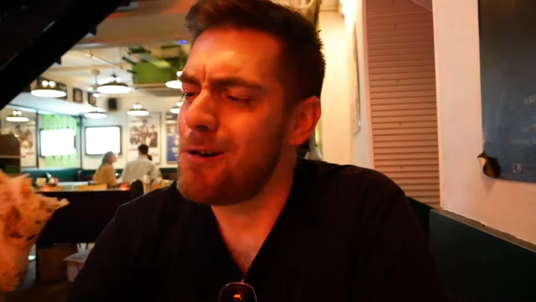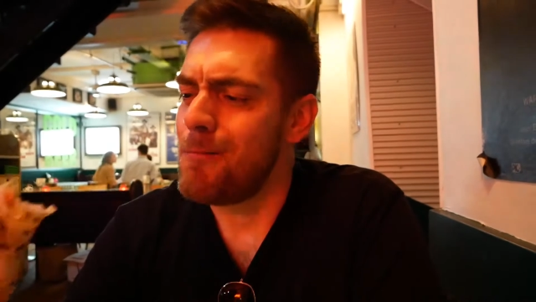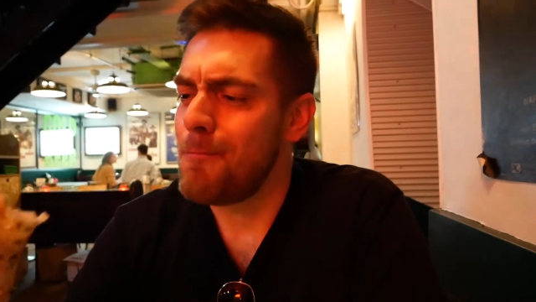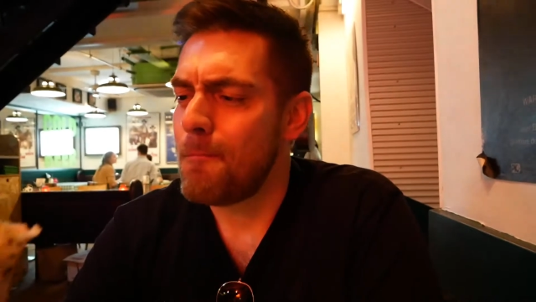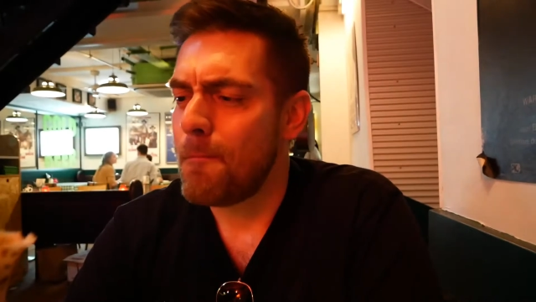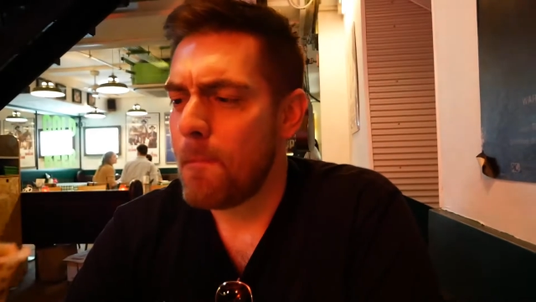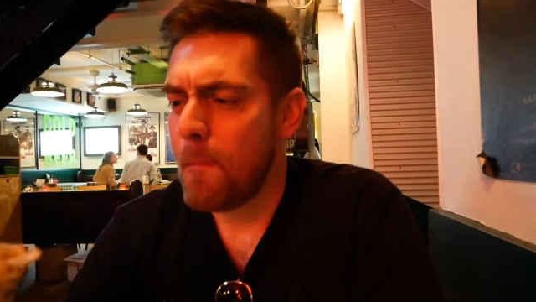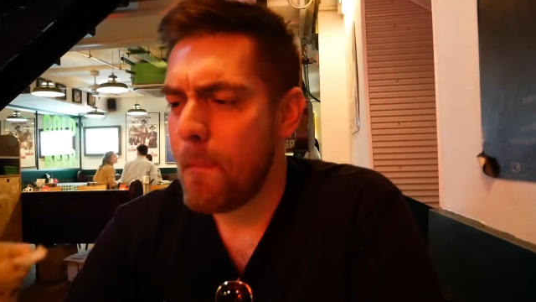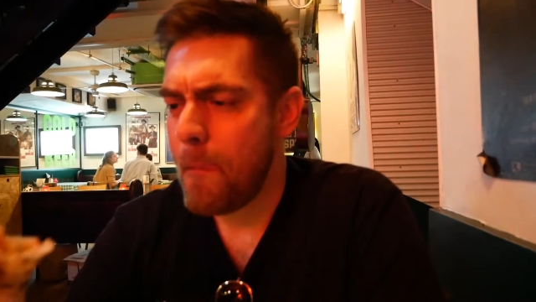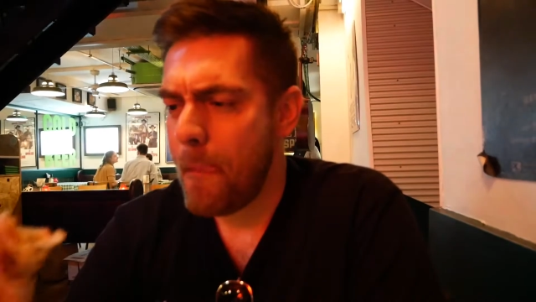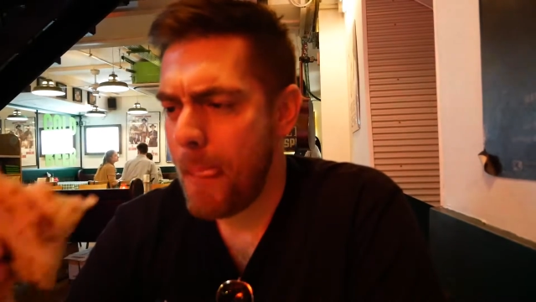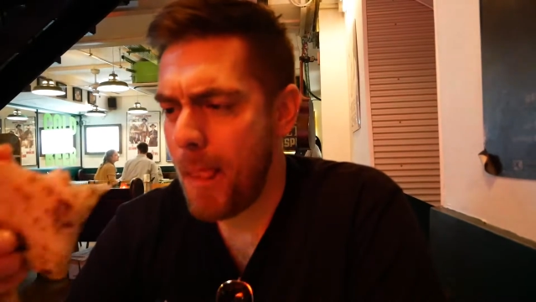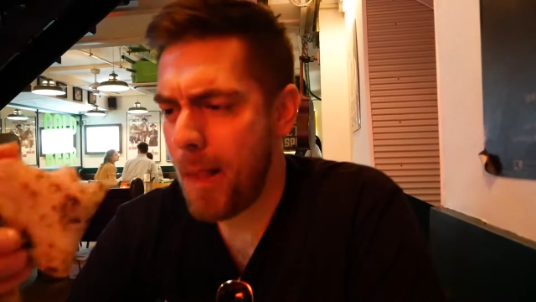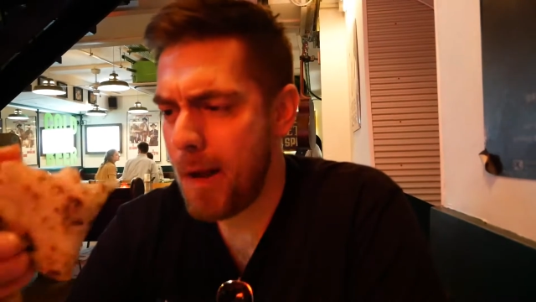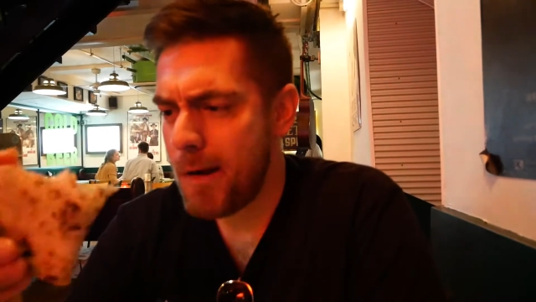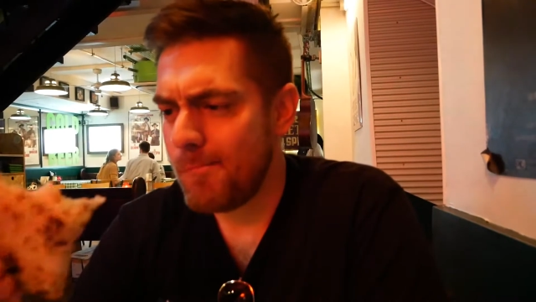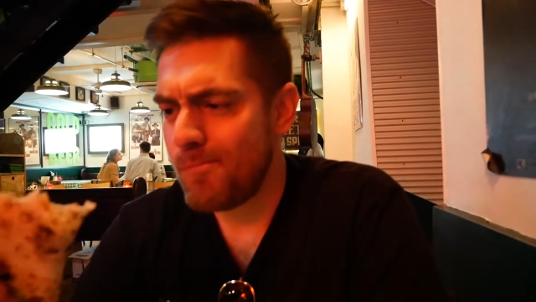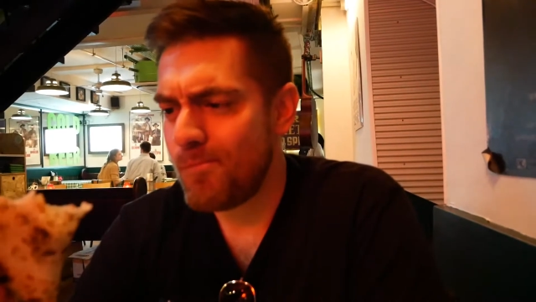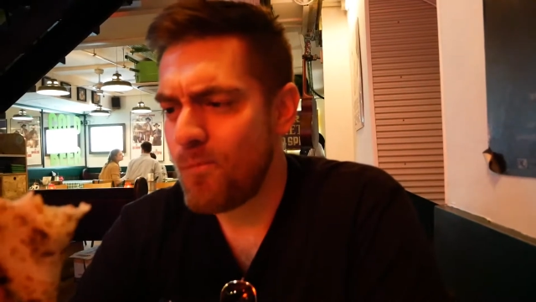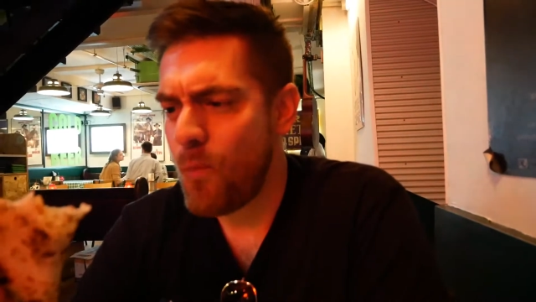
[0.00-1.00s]
that dough,
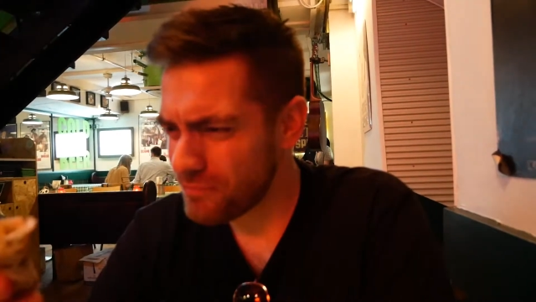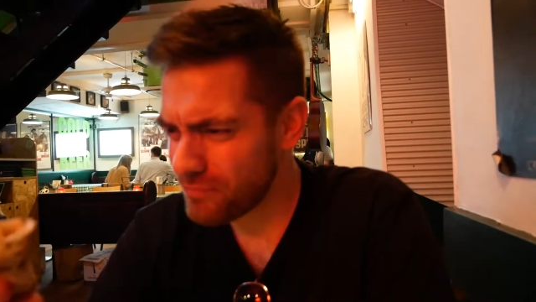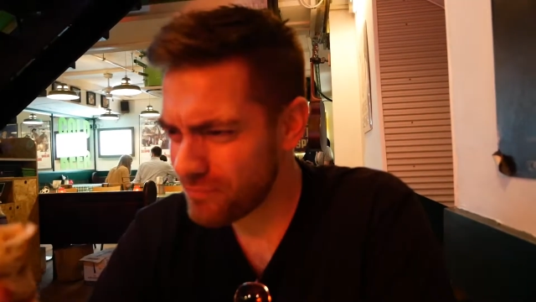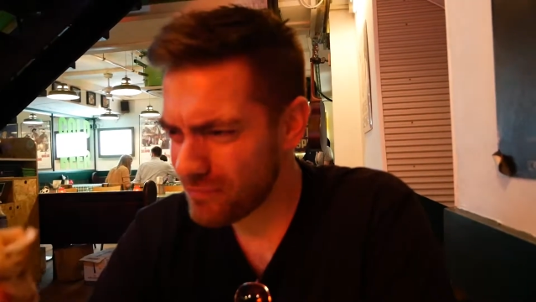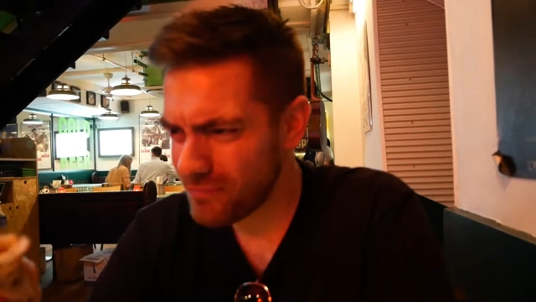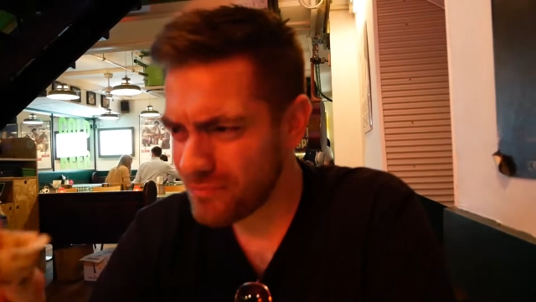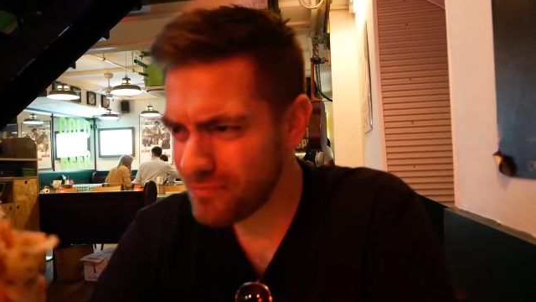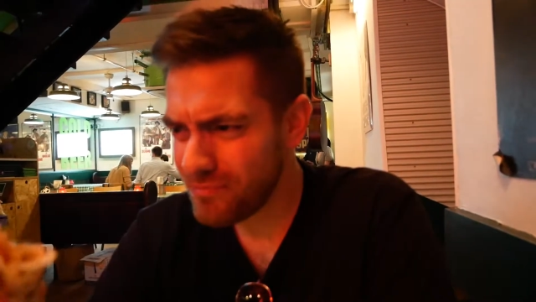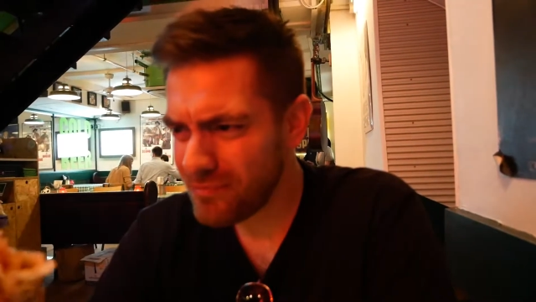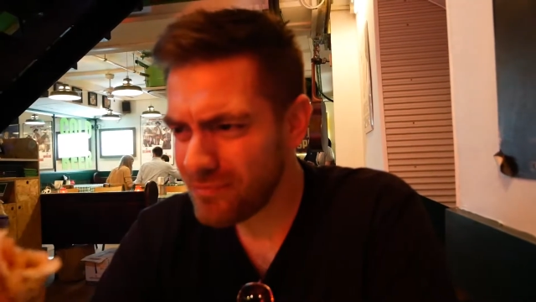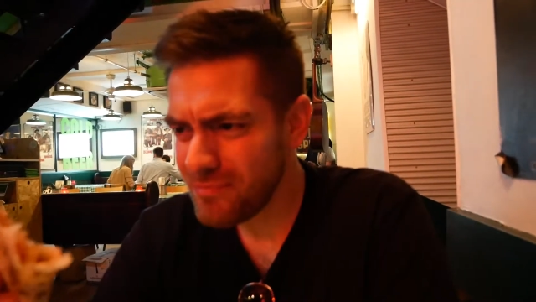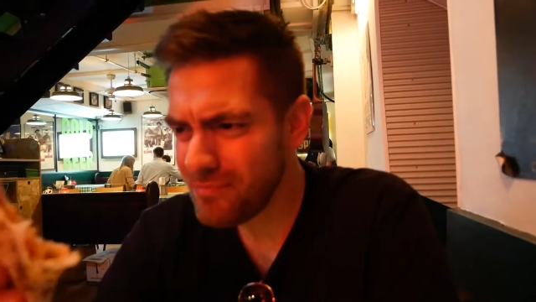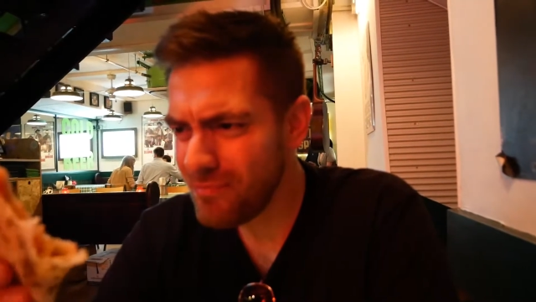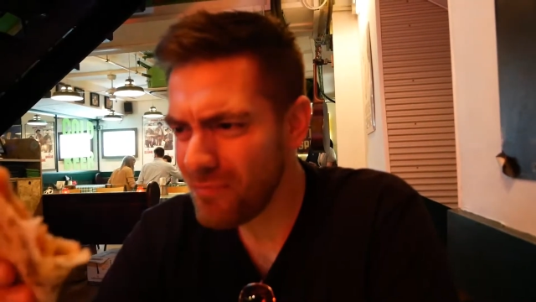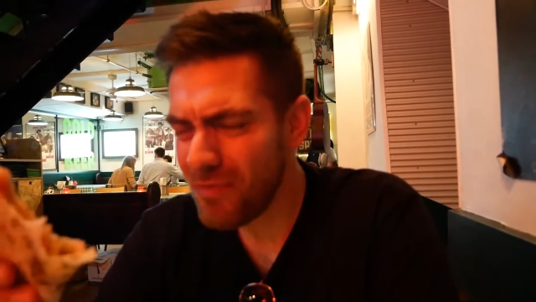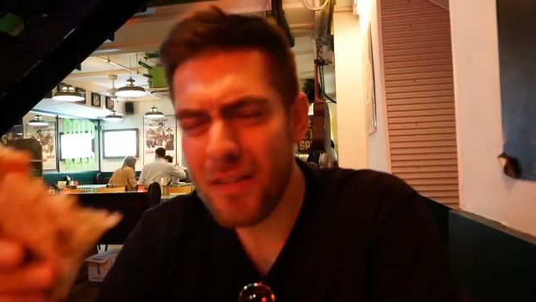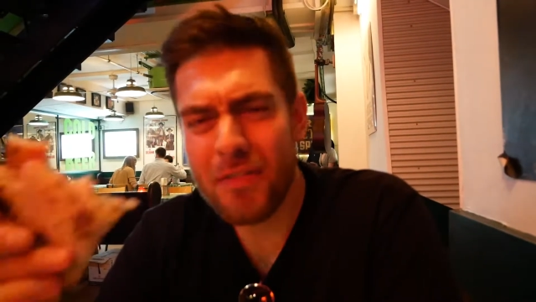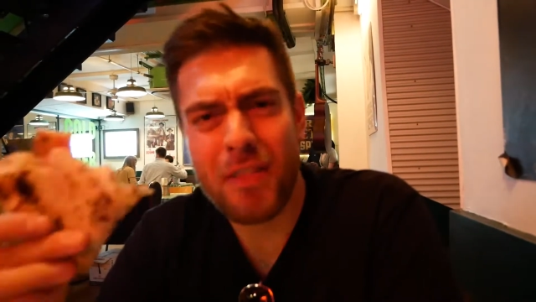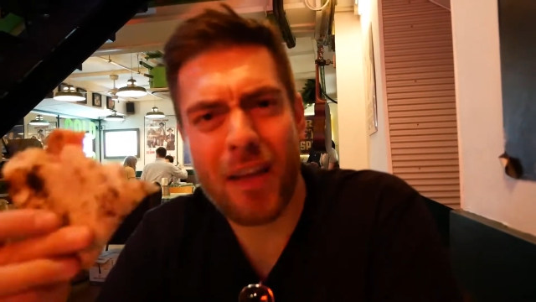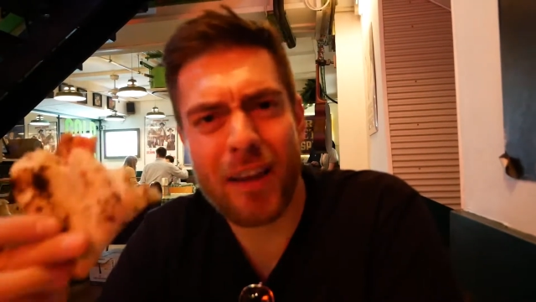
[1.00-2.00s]

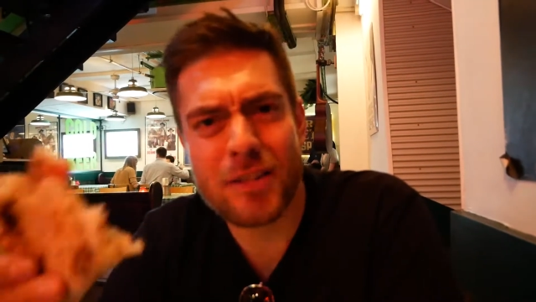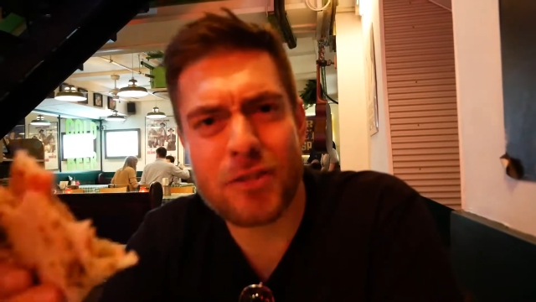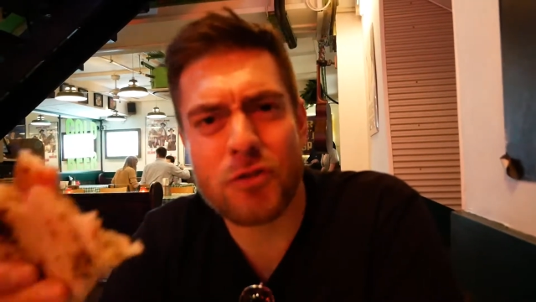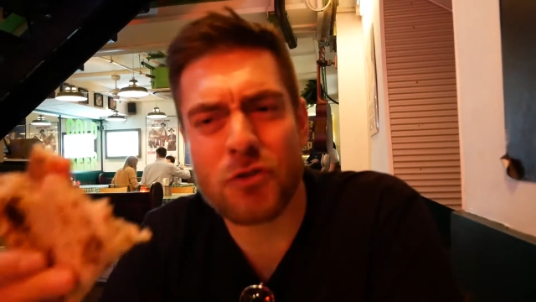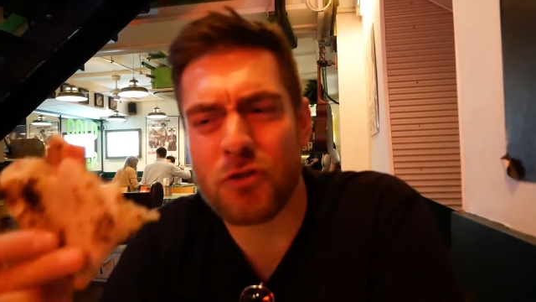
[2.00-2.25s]
that is